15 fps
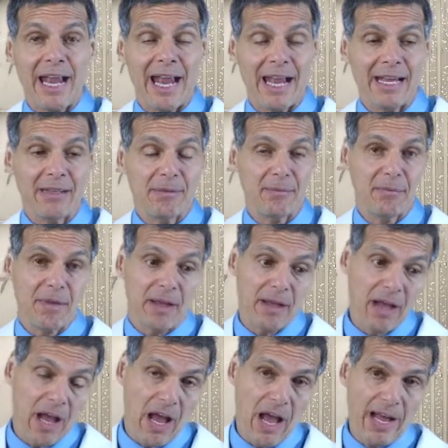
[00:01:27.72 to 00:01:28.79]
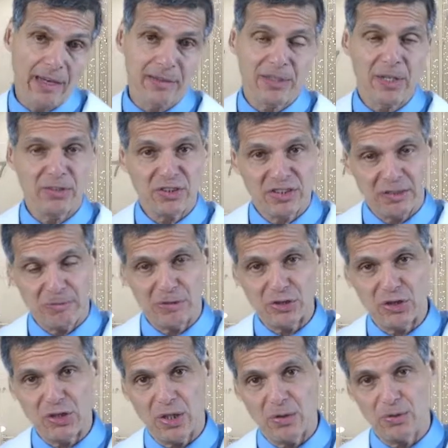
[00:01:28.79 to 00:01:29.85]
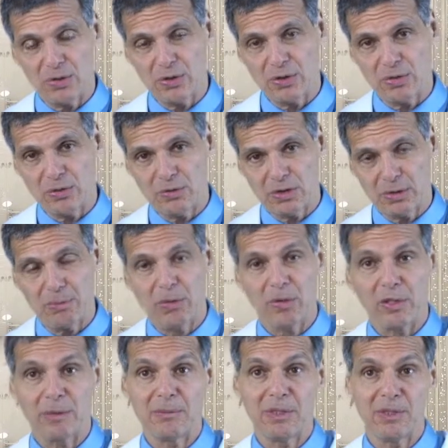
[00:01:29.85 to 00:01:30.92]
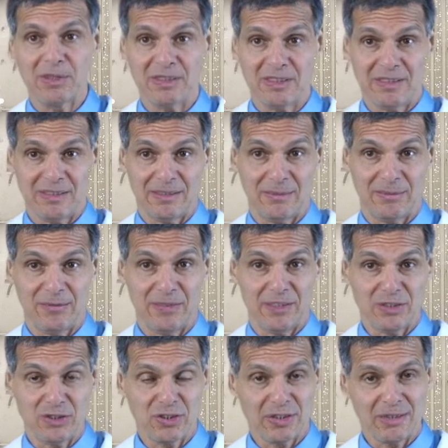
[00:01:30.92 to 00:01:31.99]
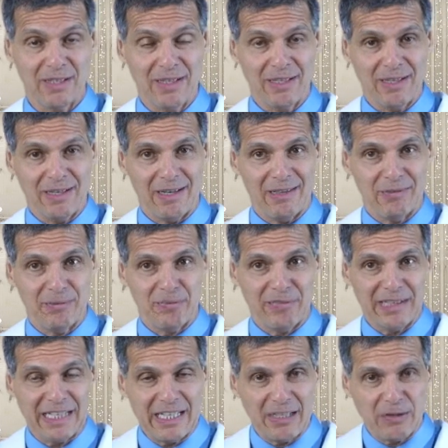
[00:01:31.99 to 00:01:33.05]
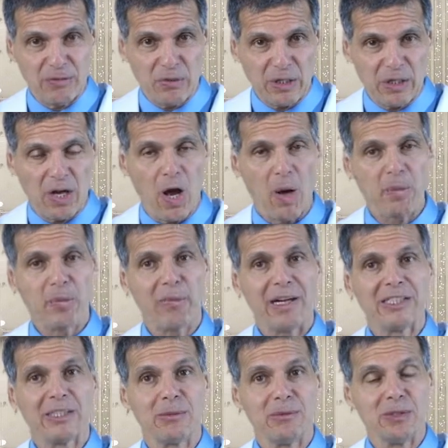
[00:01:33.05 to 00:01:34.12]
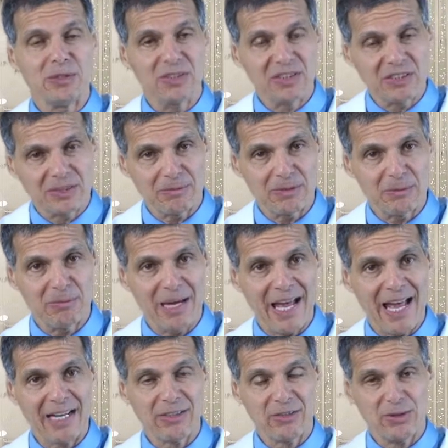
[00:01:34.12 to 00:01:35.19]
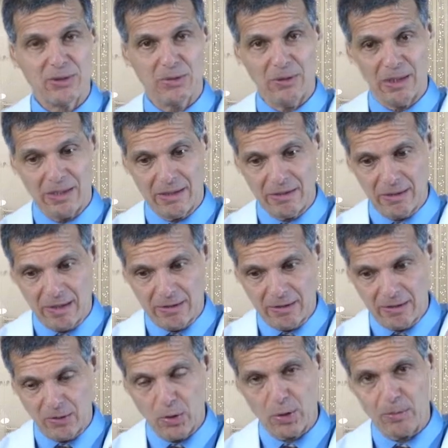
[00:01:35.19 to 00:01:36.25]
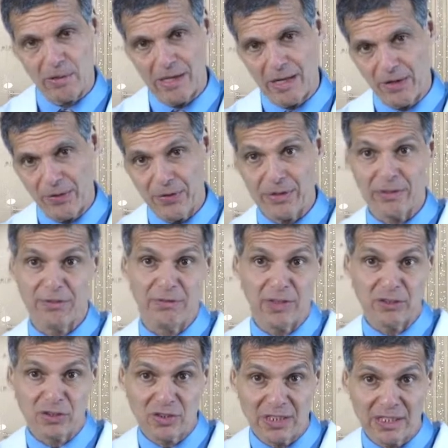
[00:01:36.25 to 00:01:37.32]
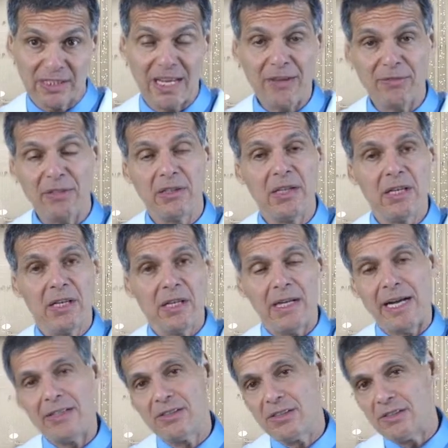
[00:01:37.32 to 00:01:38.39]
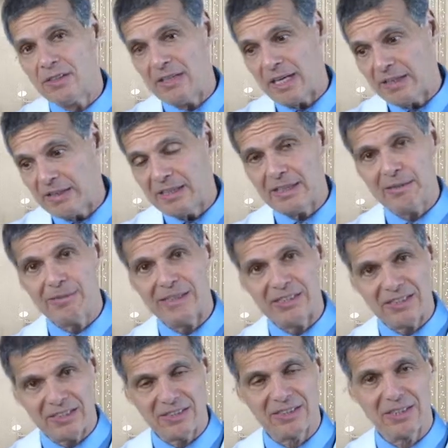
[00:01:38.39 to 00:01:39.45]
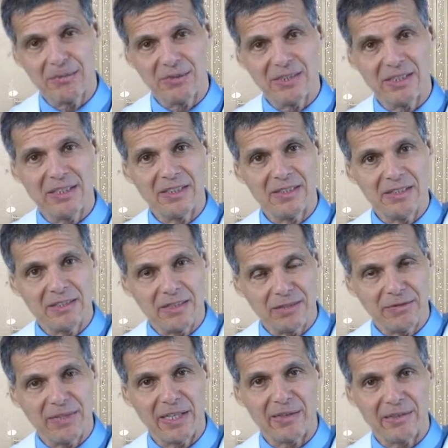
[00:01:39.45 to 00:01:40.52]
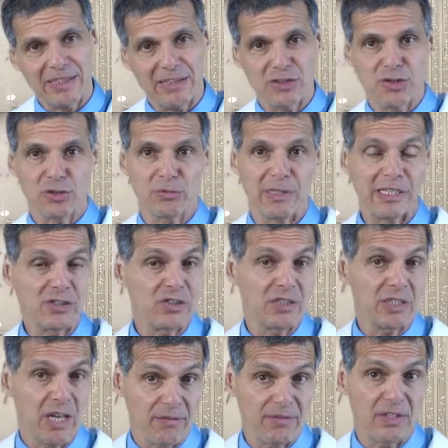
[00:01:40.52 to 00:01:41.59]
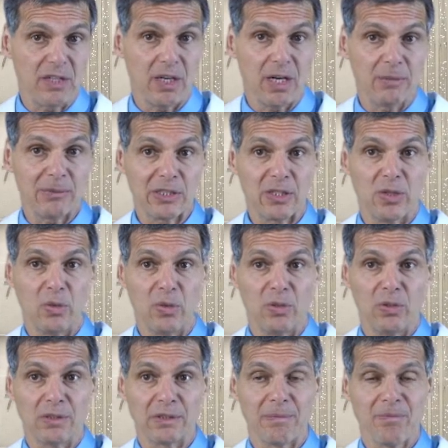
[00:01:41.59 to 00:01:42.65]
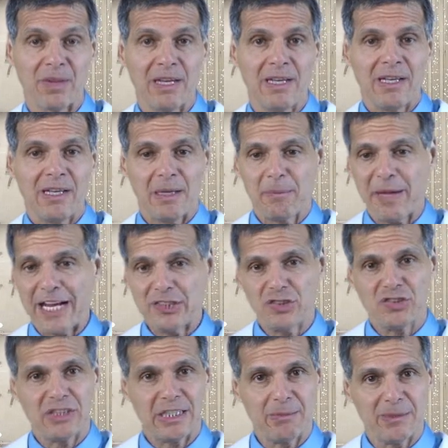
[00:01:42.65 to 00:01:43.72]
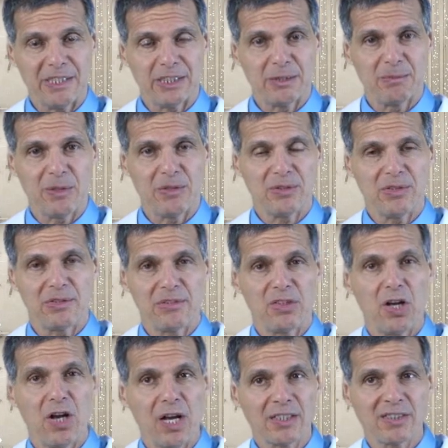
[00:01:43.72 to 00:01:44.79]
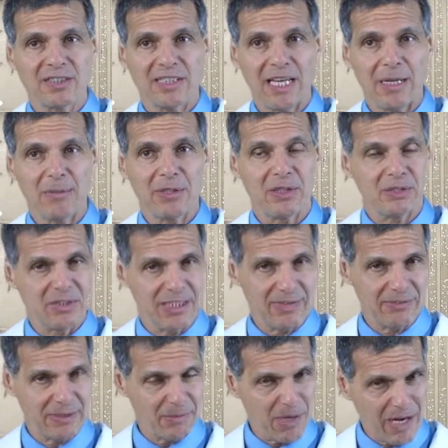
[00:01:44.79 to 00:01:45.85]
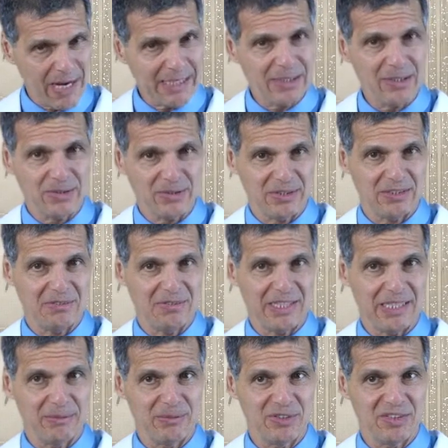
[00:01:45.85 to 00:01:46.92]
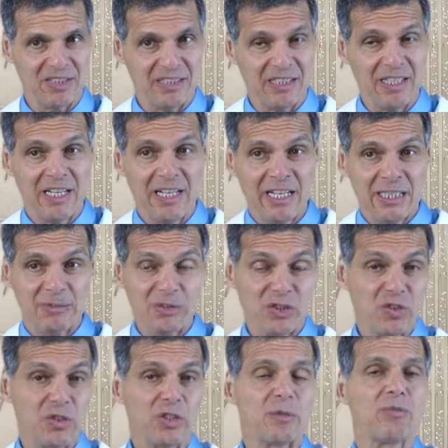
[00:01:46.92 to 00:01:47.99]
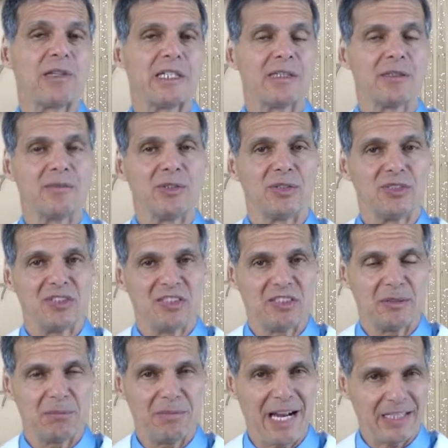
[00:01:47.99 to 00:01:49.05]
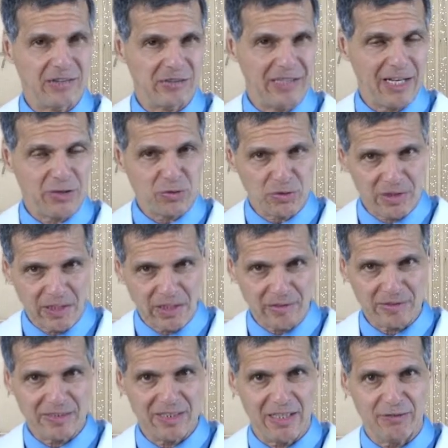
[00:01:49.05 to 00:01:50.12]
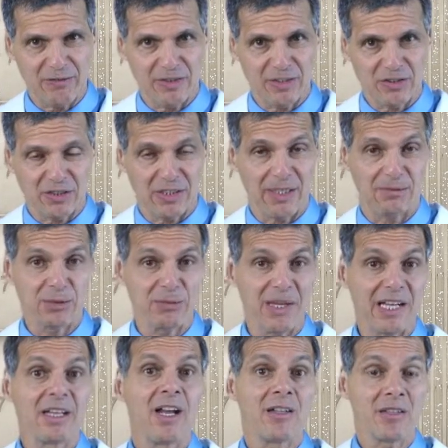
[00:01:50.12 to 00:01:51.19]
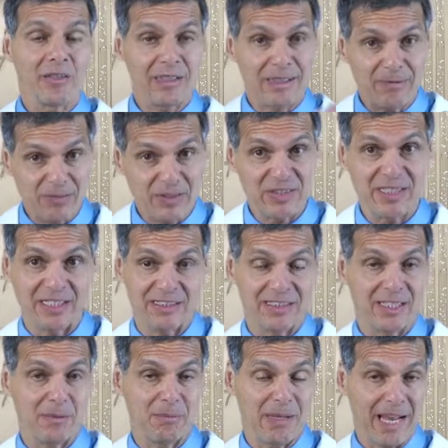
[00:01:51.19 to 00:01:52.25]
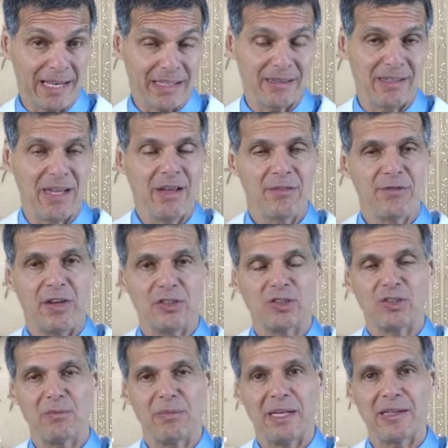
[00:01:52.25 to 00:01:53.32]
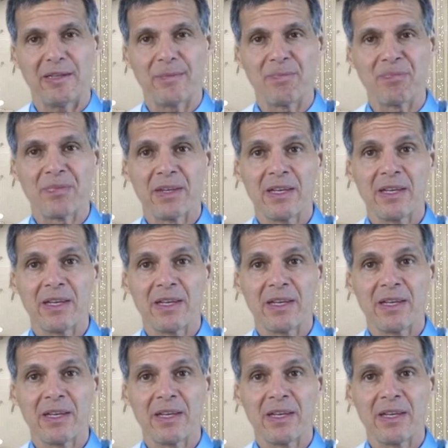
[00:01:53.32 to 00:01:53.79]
And higher doses have been shown to support immune system function, uh, bringing compromised immune systems back to uh, a normal, healthier functioning level, and, de and decreasing in some studies the severity and duration of the common cold. In patients that have been exposed to toxic chemicals, giving them high doses of vitamin C, it's been shown to bring their immune system back. Their natural killer cell function comes back. Their lymphocytes come back and function better.